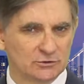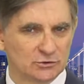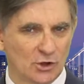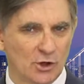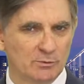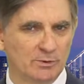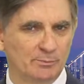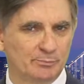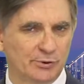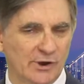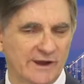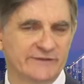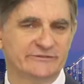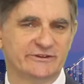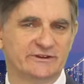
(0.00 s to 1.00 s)
global
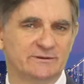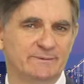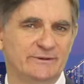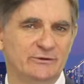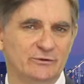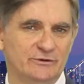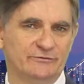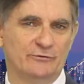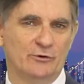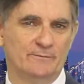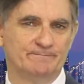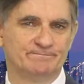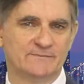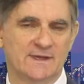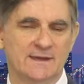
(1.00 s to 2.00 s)
pricing to be
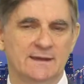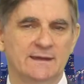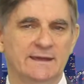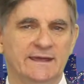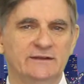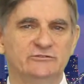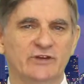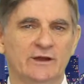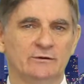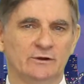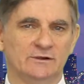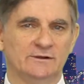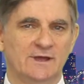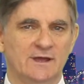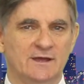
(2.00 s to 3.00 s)
uniform? In
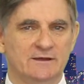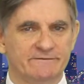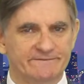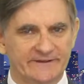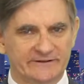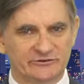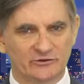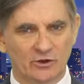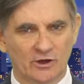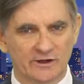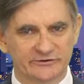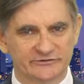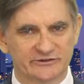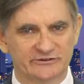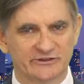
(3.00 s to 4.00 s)
general, fixed
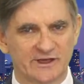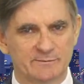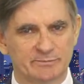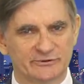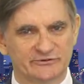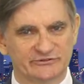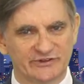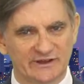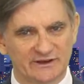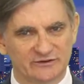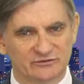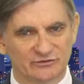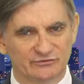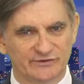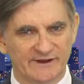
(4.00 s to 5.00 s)
costs as a
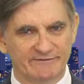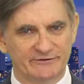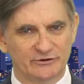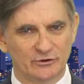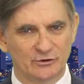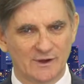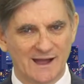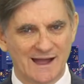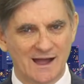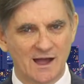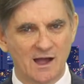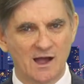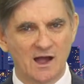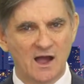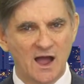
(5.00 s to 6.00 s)
percentage of revenue
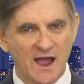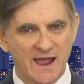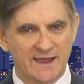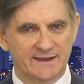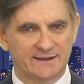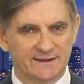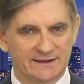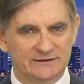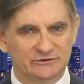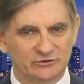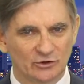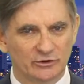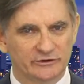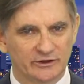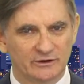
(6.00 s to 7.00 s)
are high in
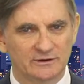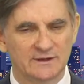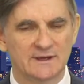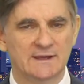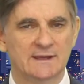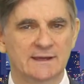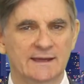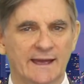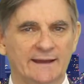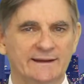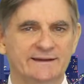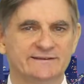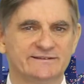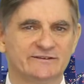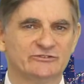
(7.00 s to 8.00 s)
Tokyo, and
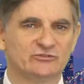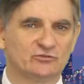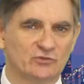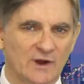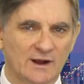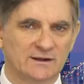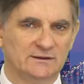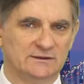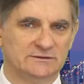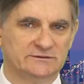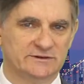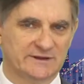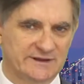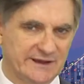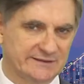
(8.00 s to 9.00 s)
it is a struggle
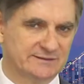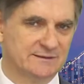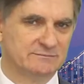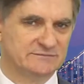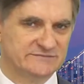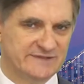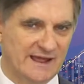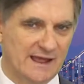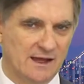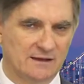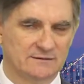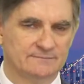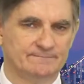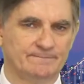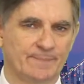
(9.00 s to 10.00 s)
to get them
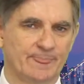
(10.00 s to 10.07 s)
down.